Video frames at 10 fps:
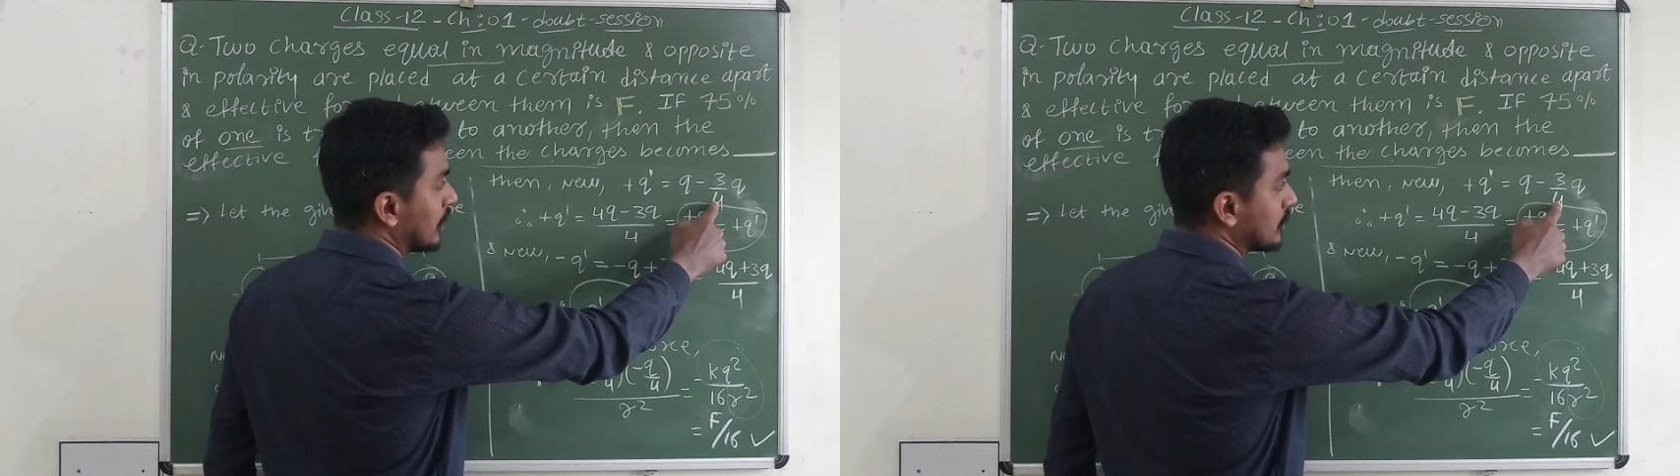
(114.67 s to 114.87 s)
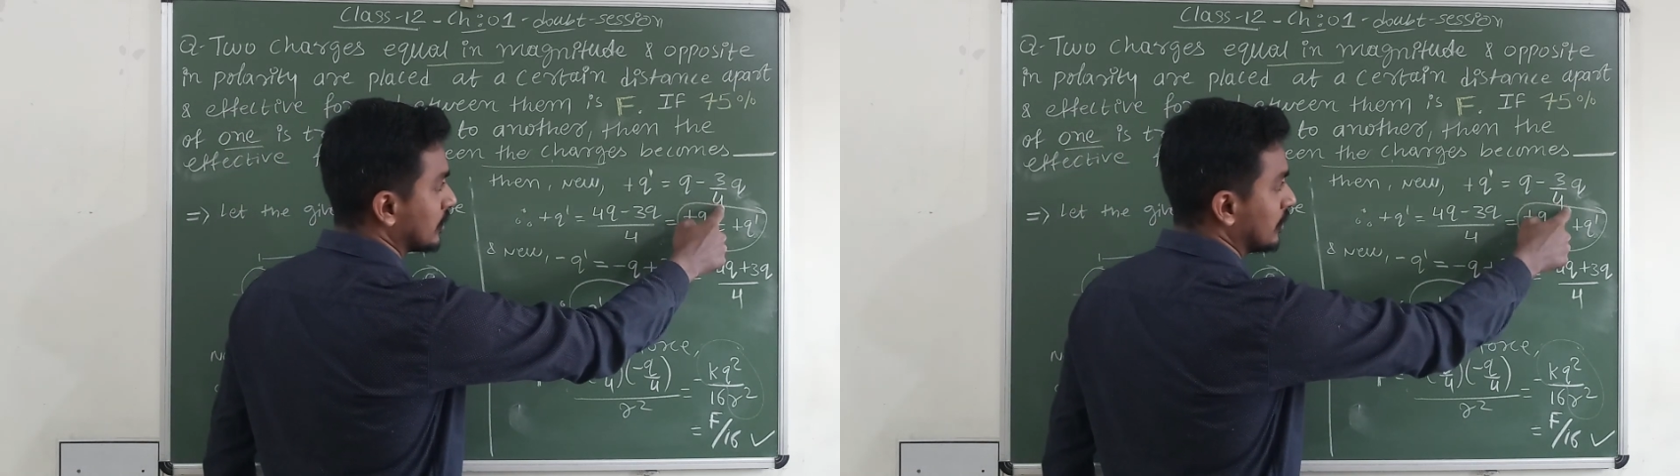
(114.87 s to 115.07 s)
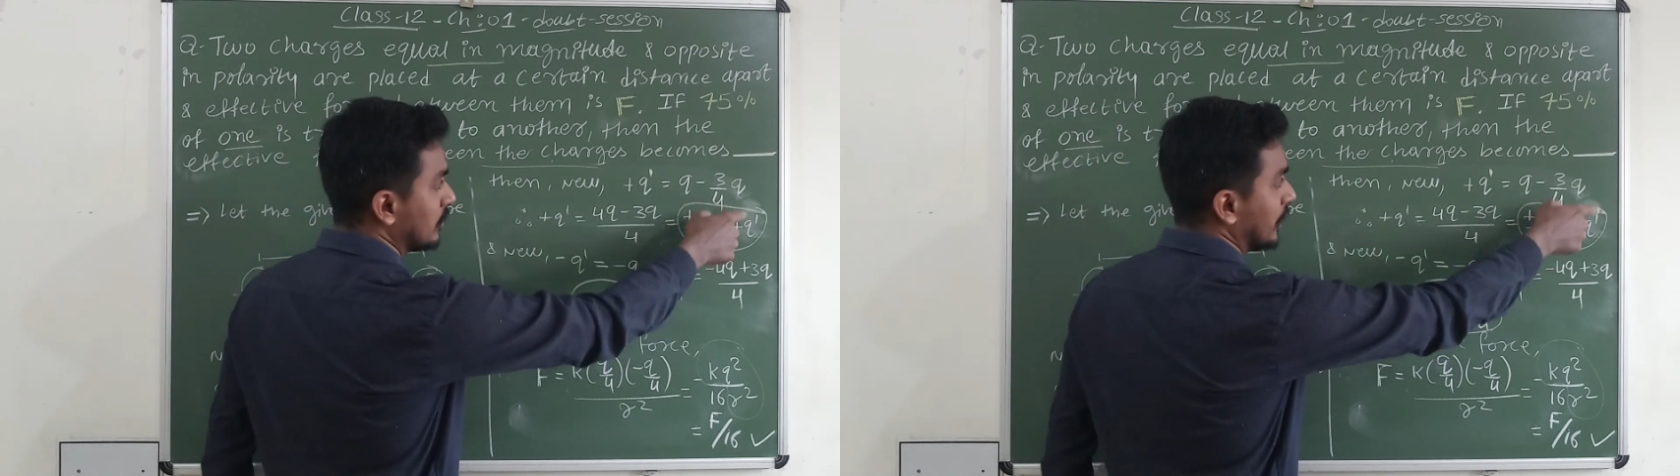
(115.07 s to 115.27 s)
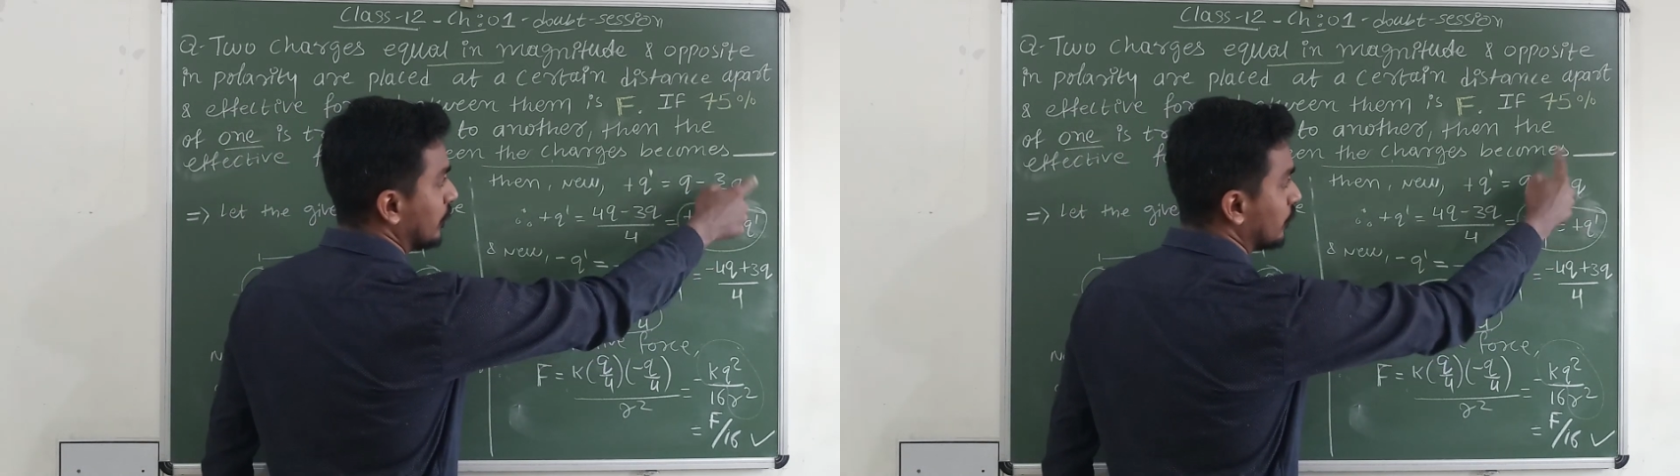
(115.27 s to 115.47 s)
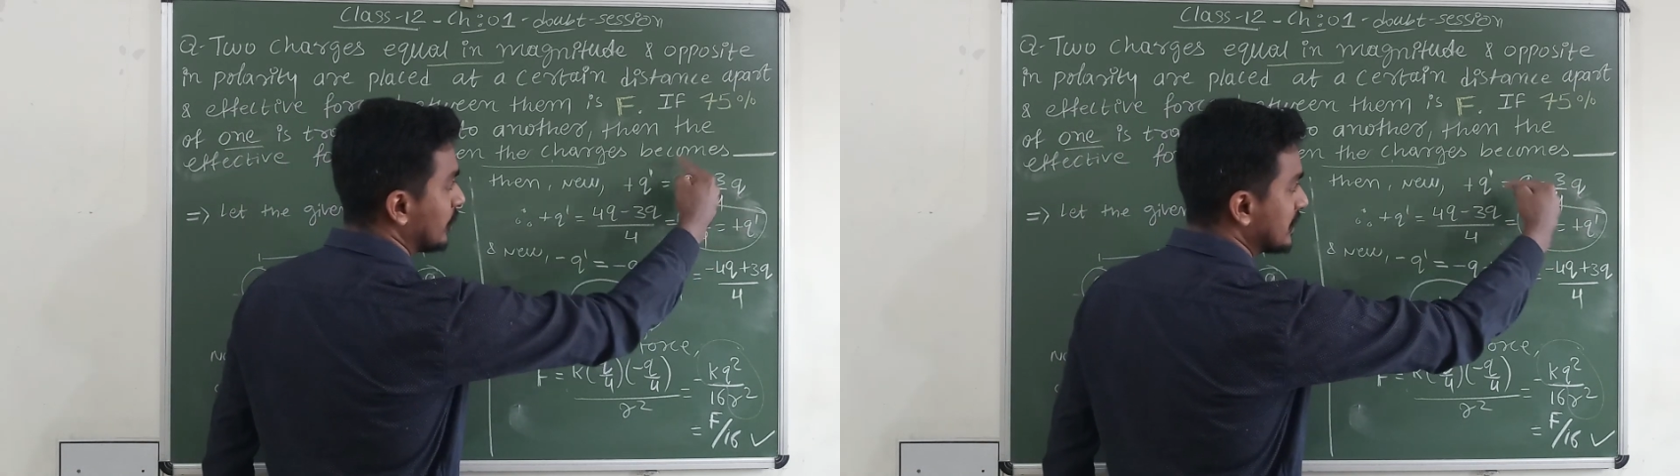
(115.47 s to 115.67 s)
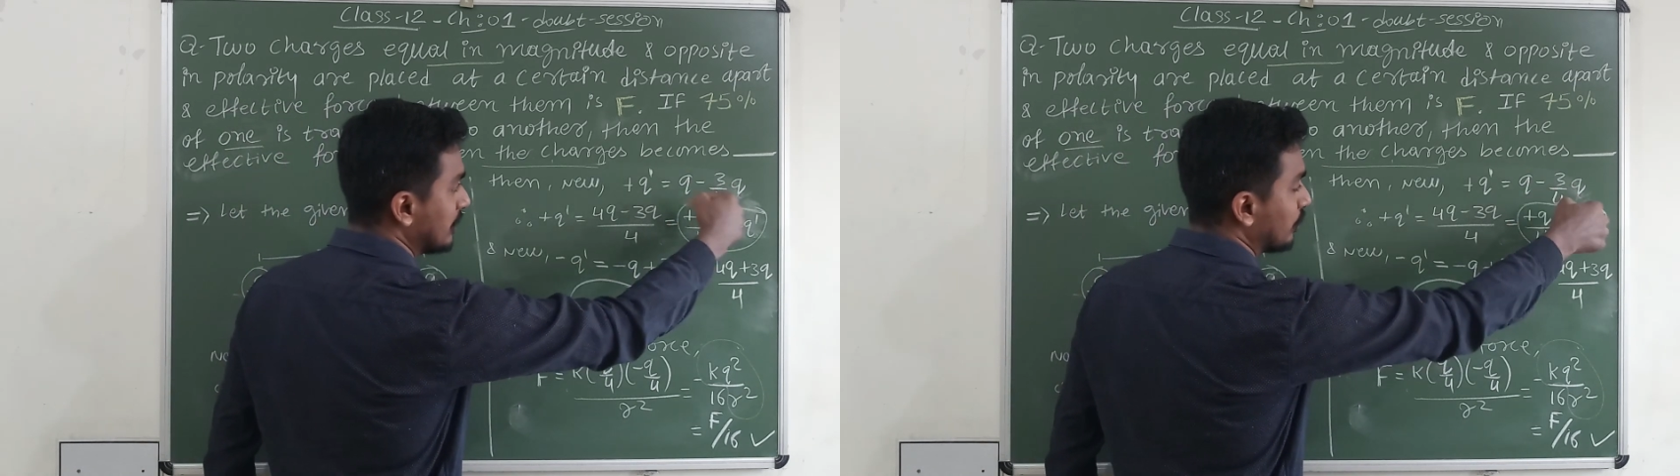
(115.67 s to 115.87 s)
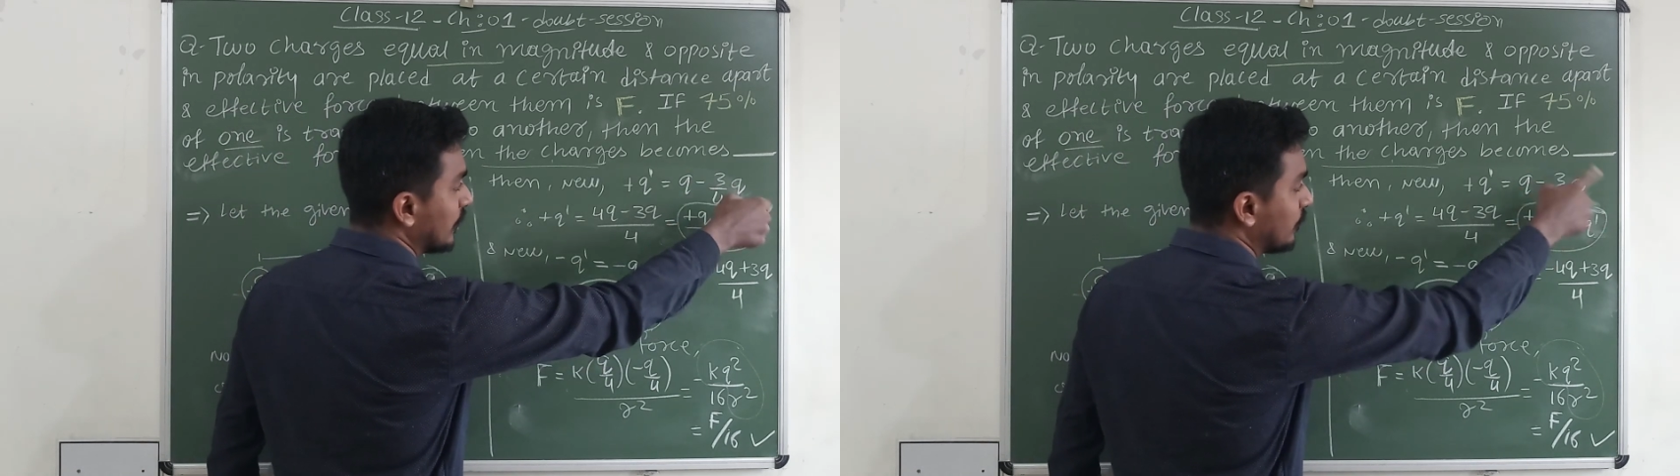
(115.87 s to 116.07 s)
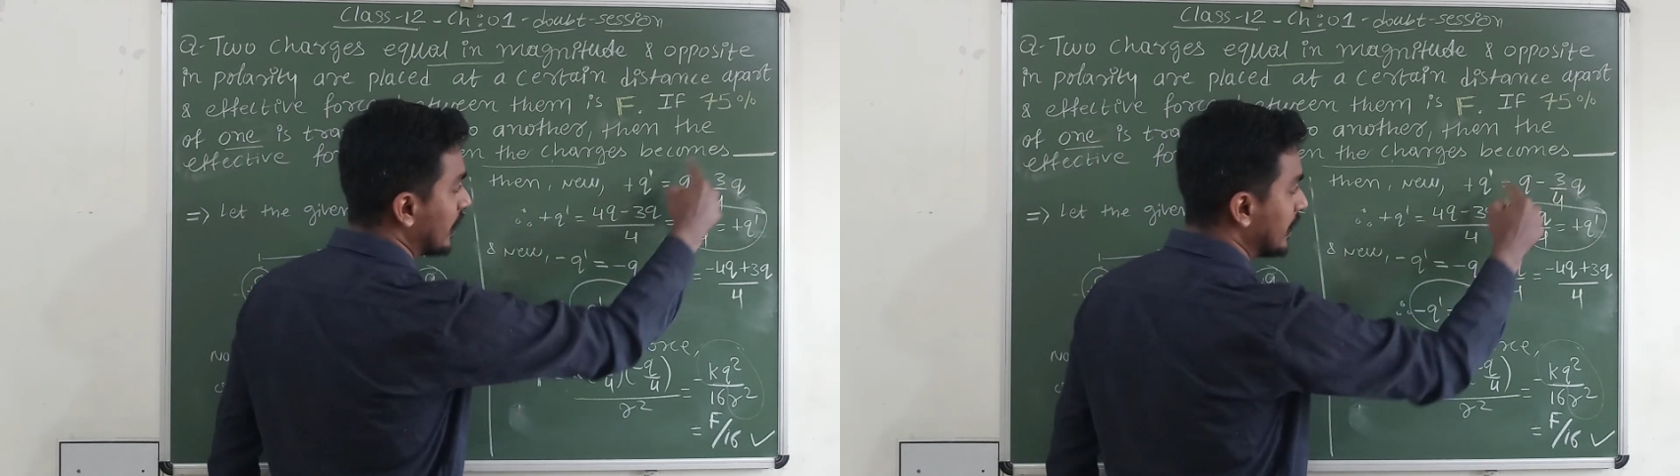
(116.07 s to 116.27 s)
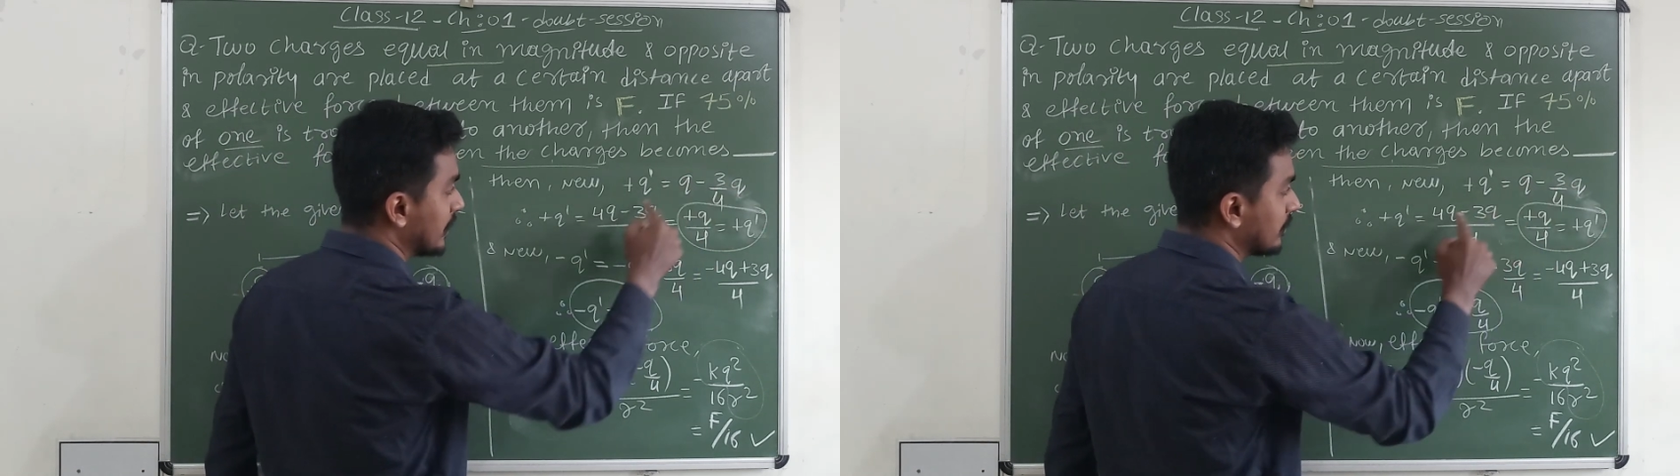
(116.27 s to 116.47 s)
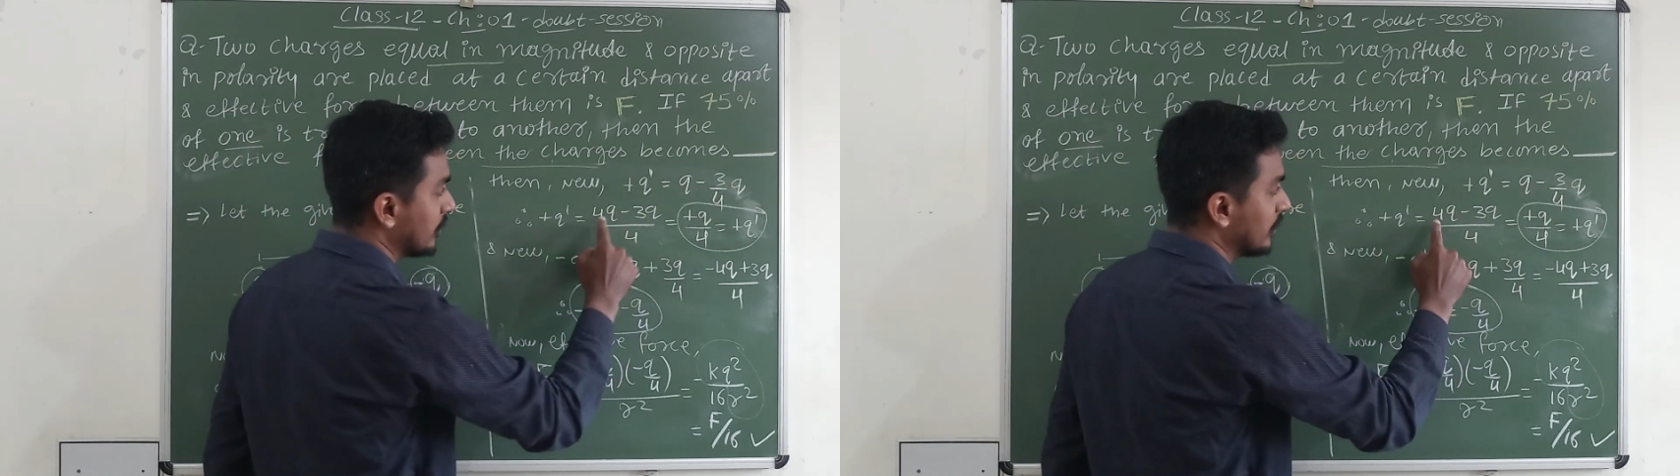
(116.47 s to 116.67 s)
So, if we simplify
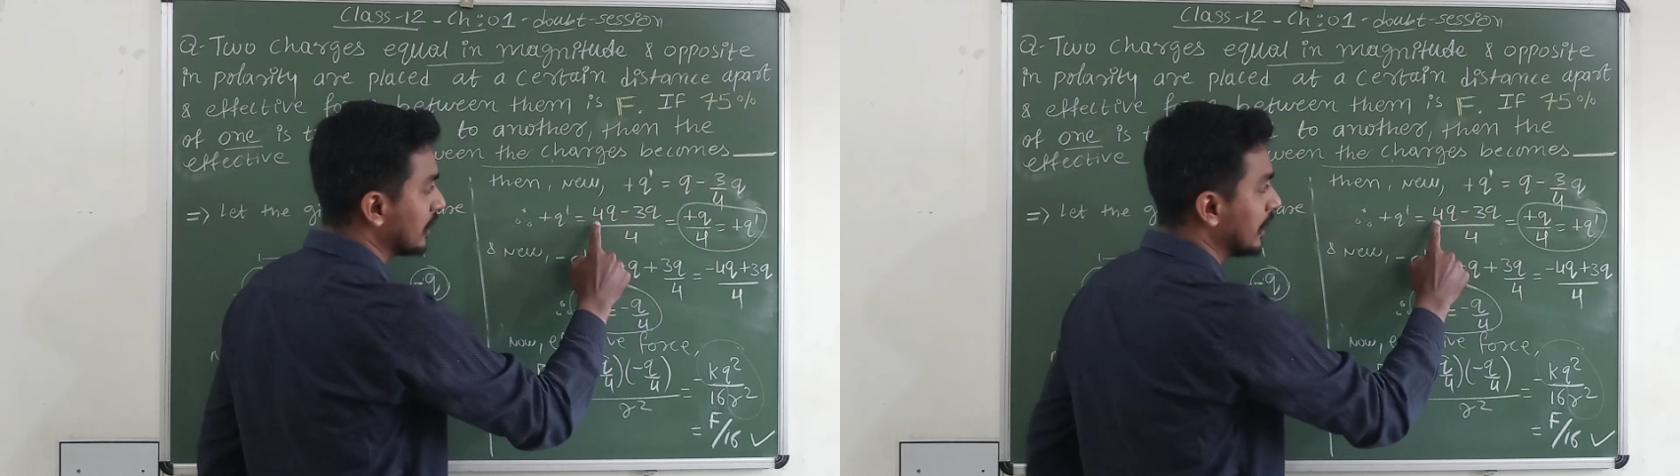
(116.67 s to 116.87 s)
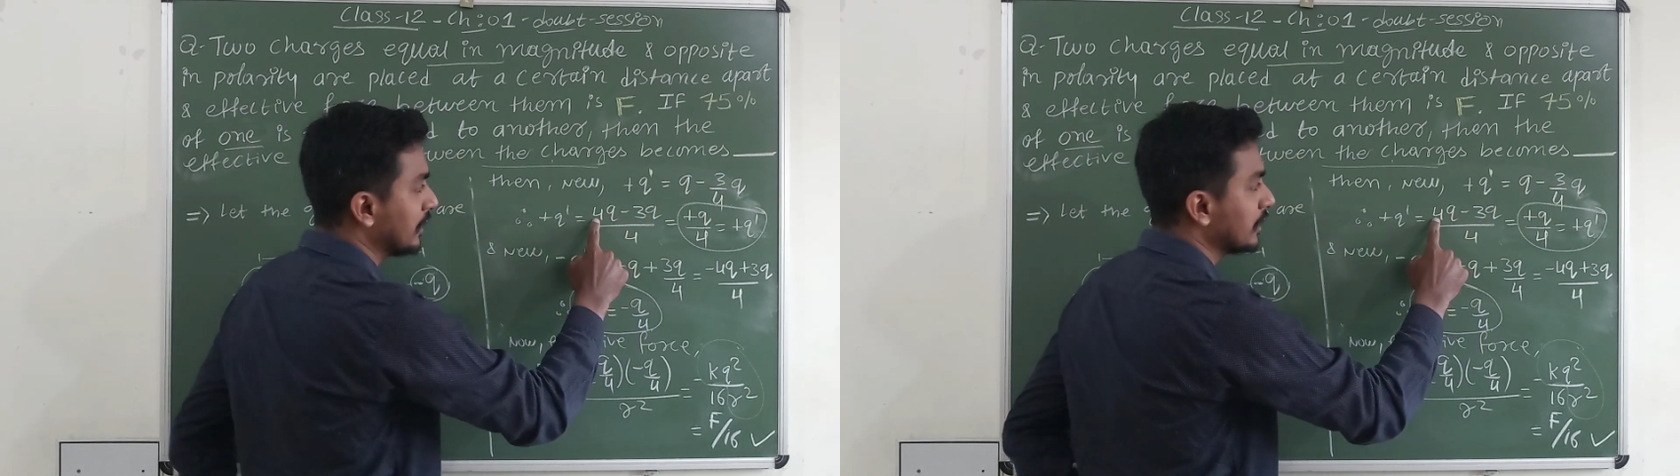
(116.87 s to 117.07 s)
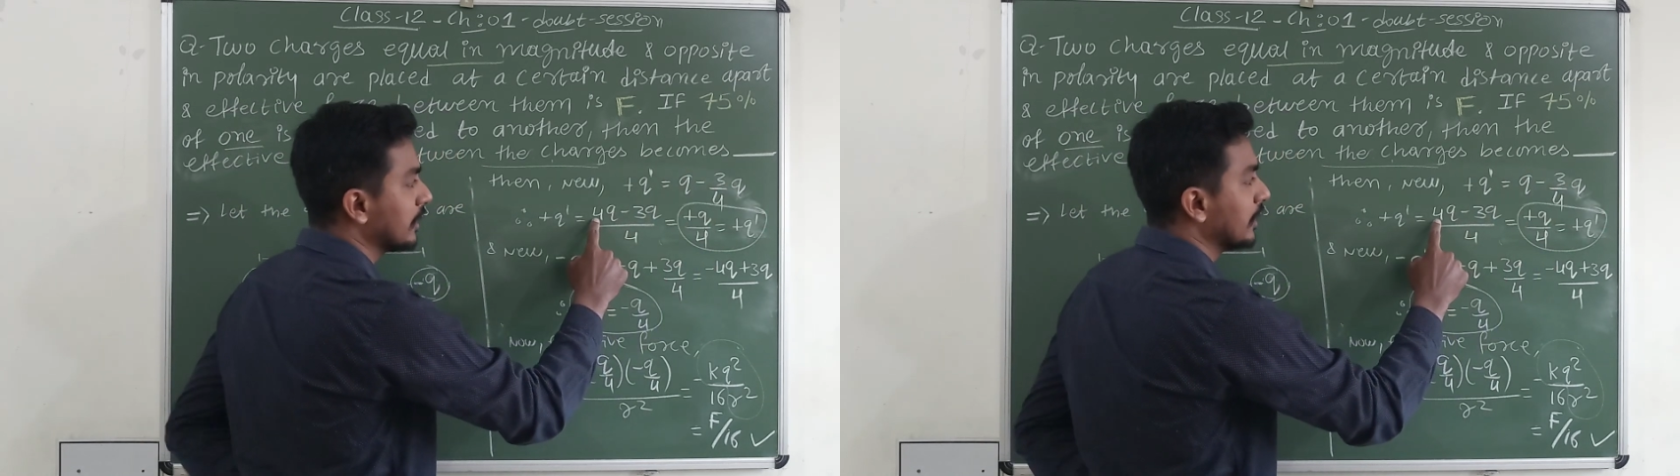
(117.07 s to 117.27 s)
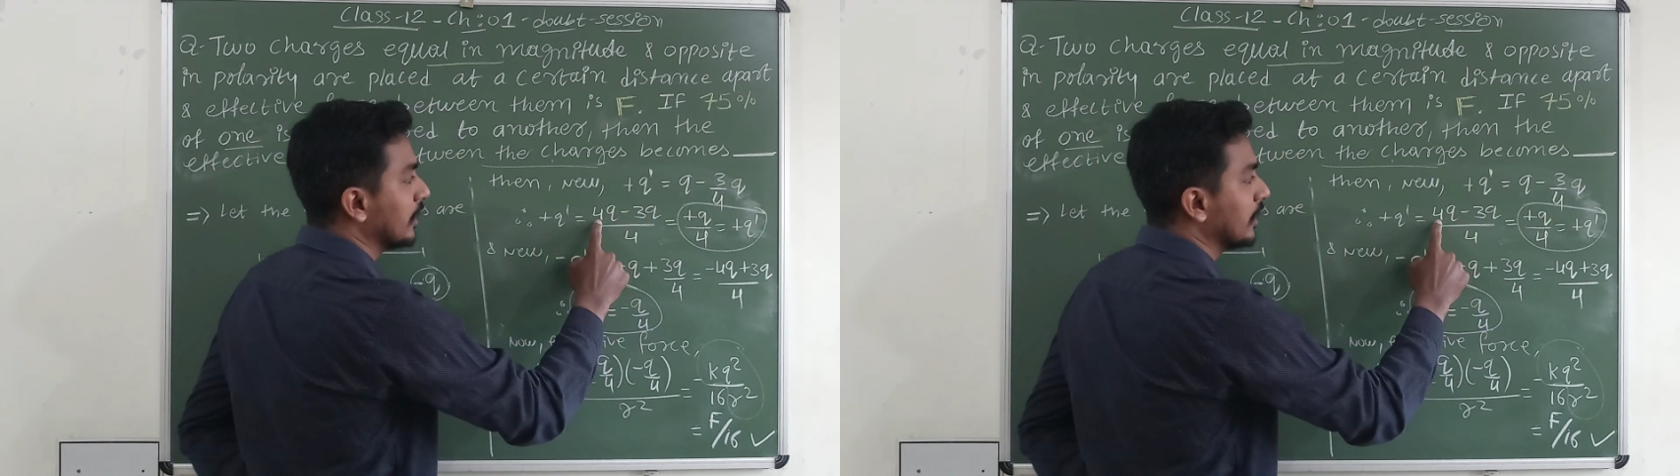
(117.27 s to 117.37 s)
it, we will get